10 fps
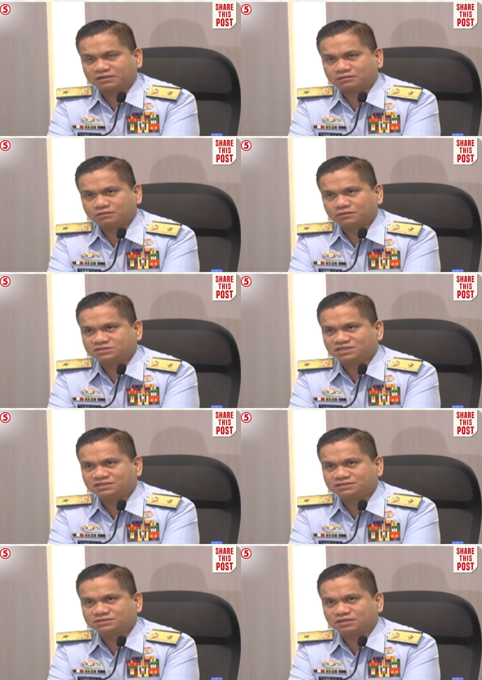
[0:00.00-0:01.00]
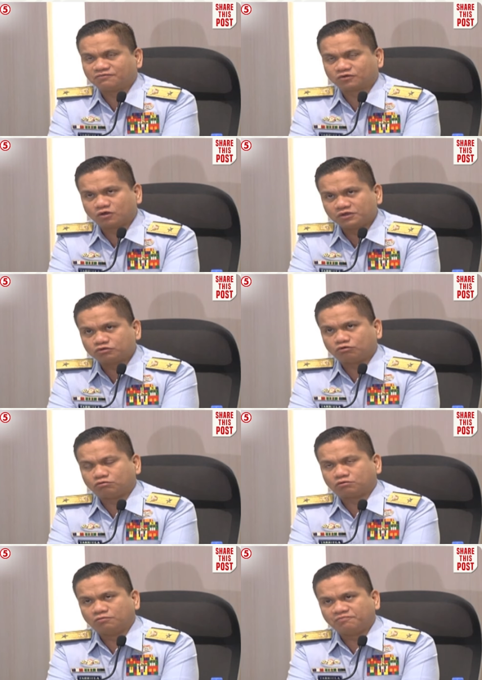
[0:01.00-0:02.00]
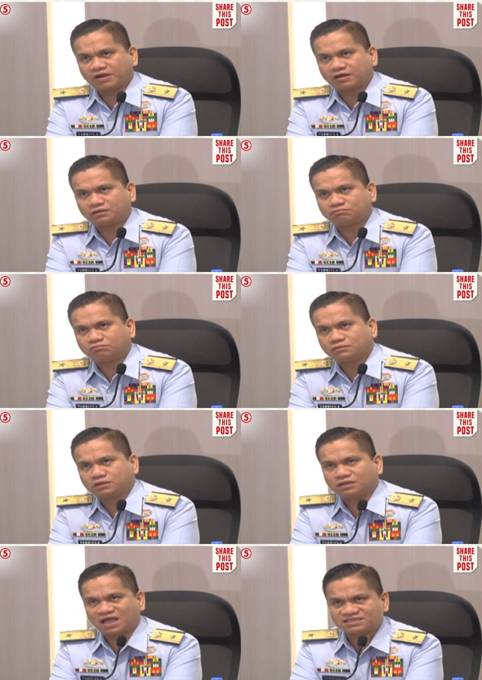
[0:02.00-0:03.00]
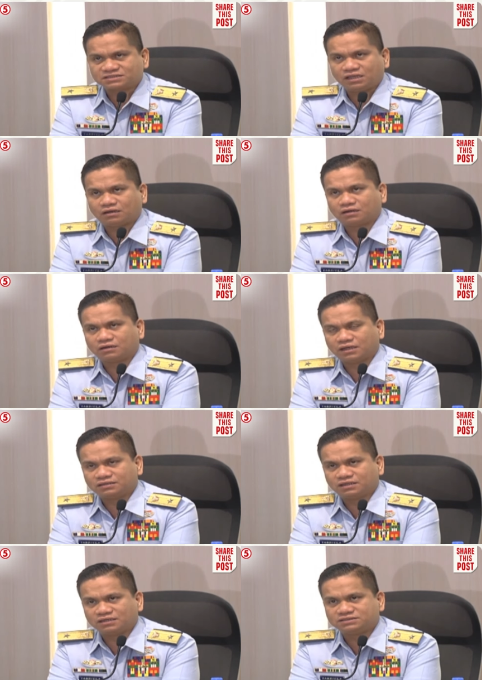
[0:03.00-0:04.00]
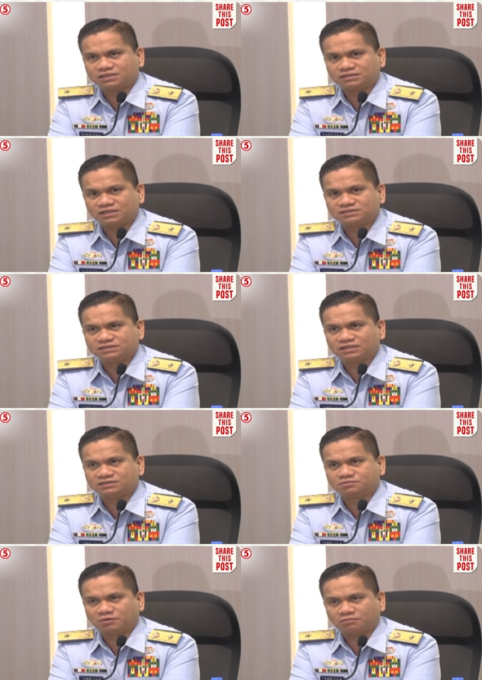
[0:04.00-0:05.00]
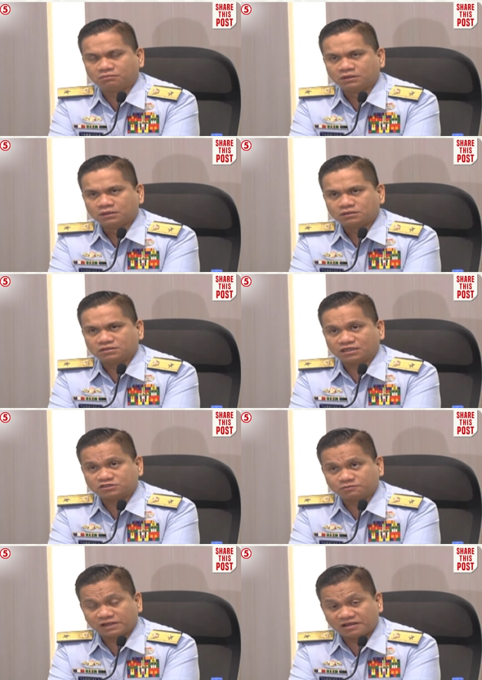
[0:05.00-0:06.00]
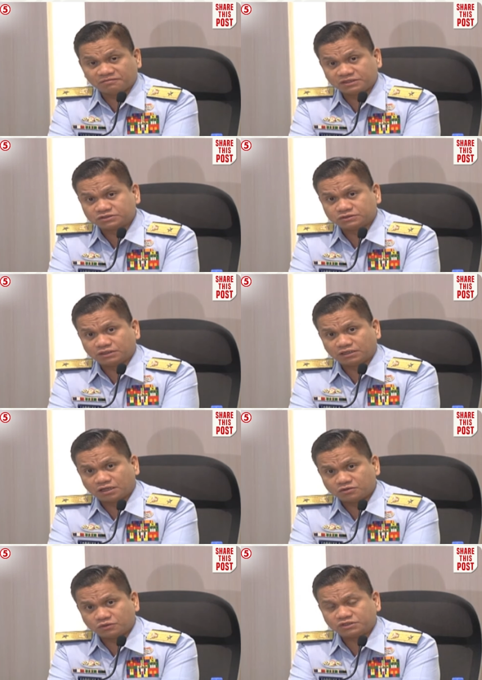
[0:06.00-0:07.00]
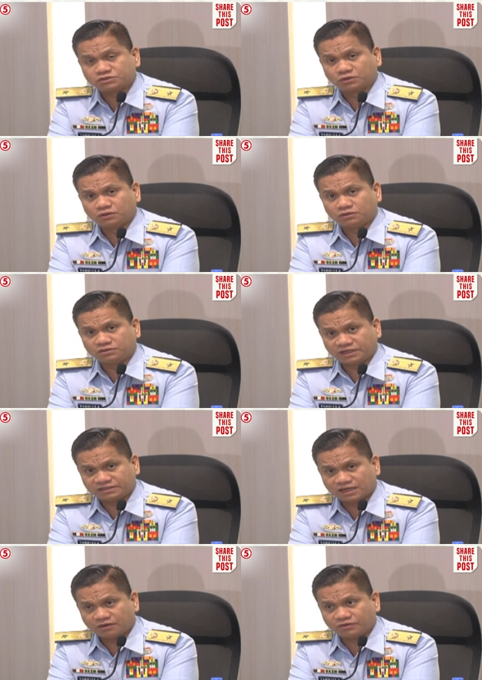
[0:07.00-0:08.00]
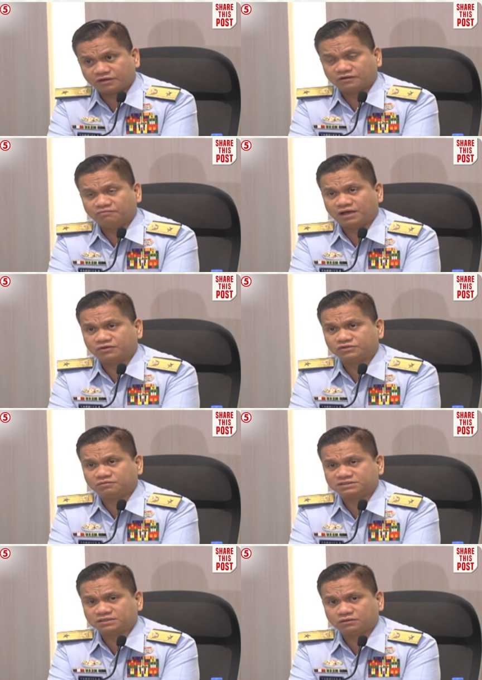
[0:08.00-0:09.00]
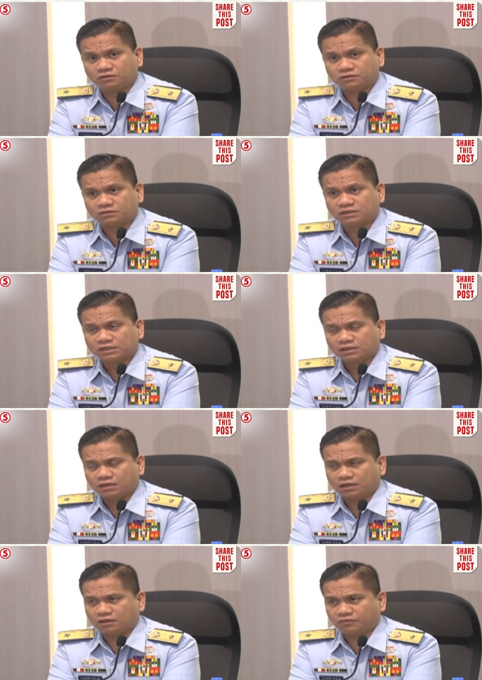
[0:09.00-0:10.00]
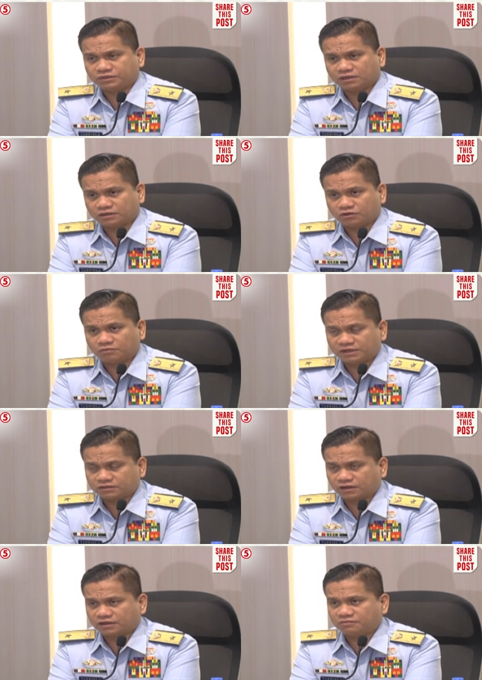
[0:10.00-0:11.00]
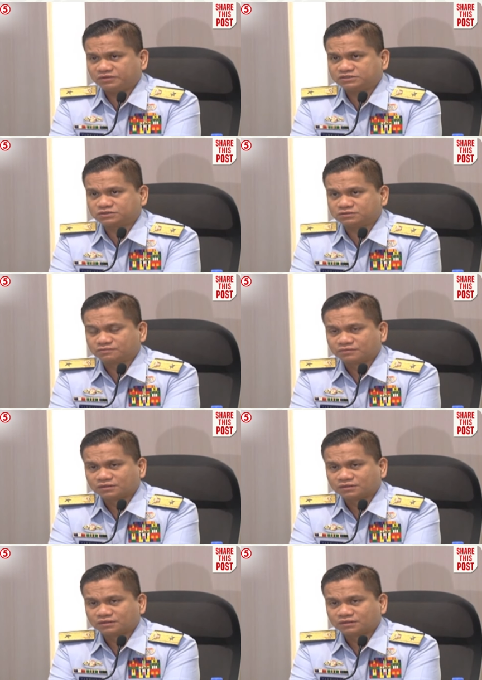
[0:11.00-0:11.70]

But since, if you're going to compare it last year and the recent incidents from the resupply mission in Ayungin Sho and now here in Bajo de Masinloc uh, with our humanitarian mission,